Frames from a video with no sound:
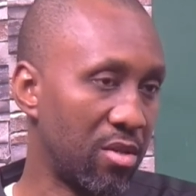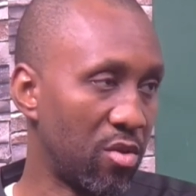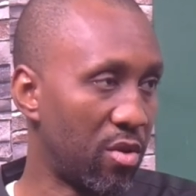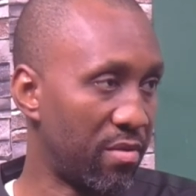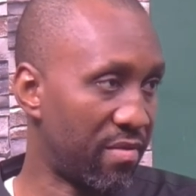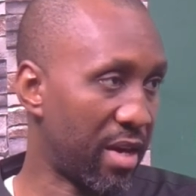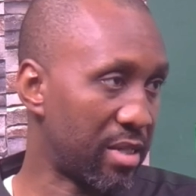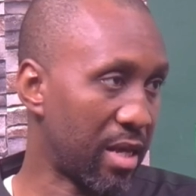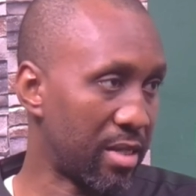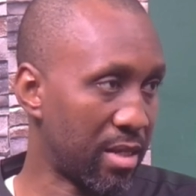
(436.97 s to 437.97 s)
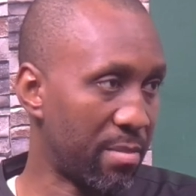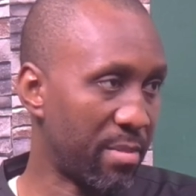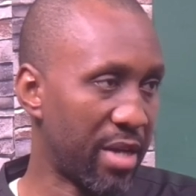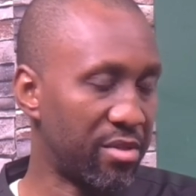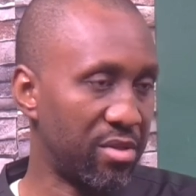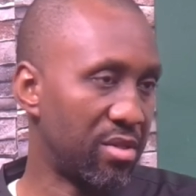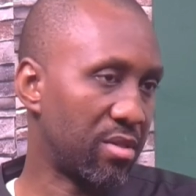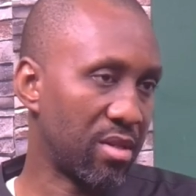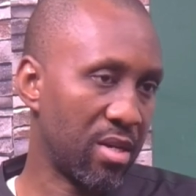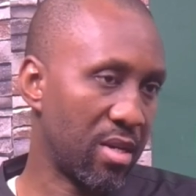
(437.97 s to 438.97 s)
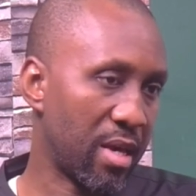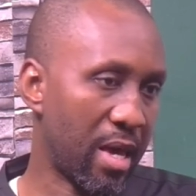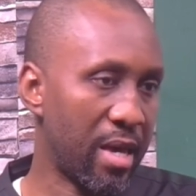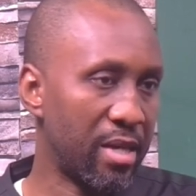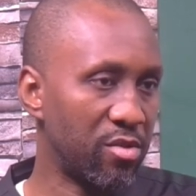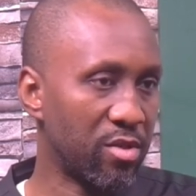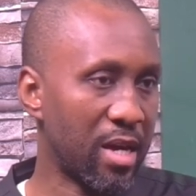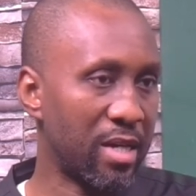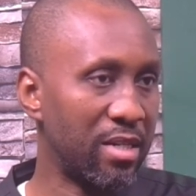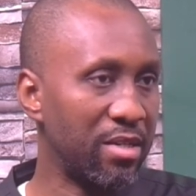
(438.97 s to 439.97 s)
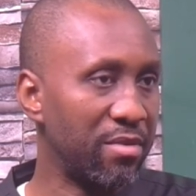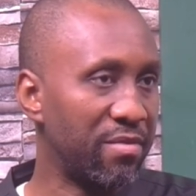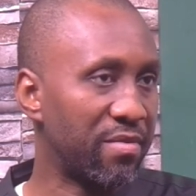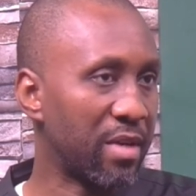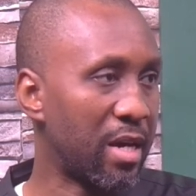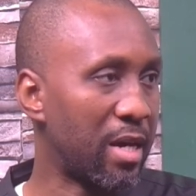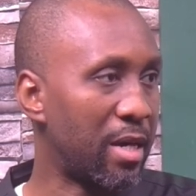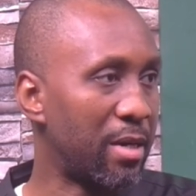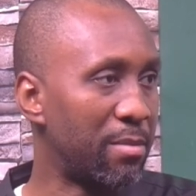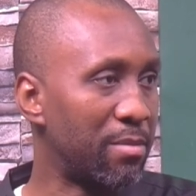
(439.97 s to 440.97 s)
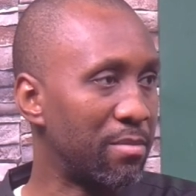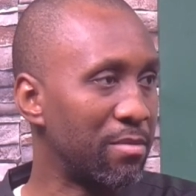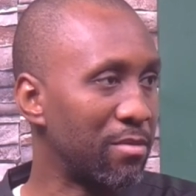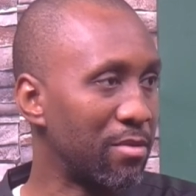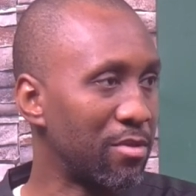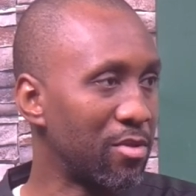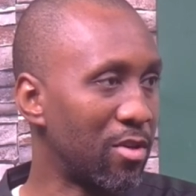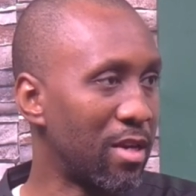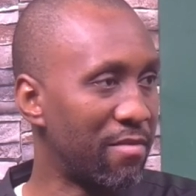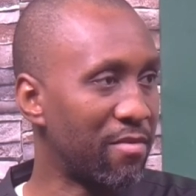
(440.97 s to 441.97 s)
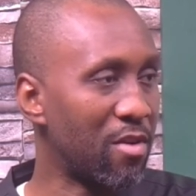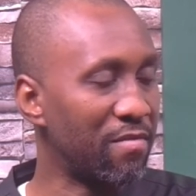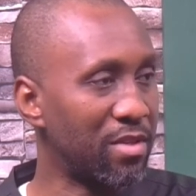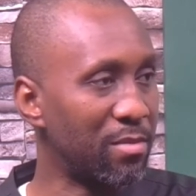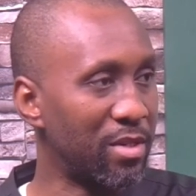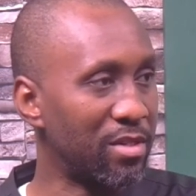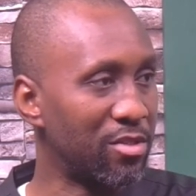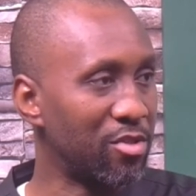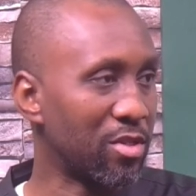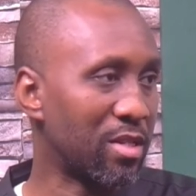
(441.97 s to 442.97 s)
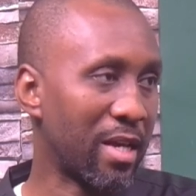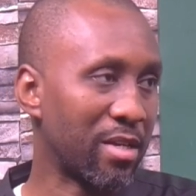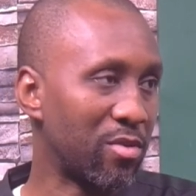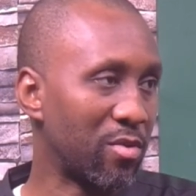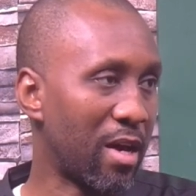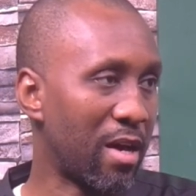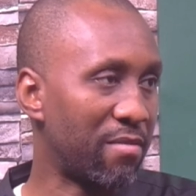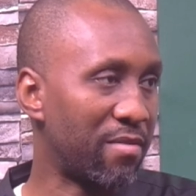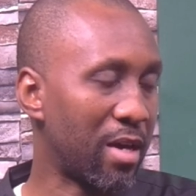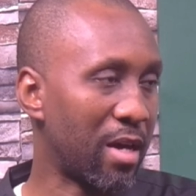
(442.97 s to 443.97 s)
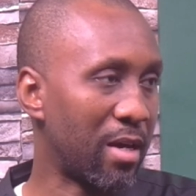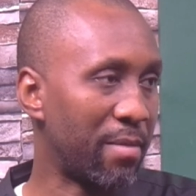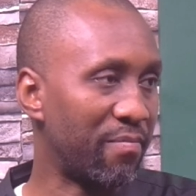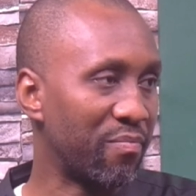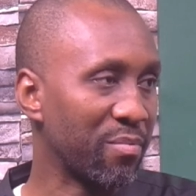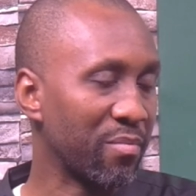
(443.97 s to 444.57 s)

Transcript: your inverters and batteries and you can live um, your life comfortably, just like you have um,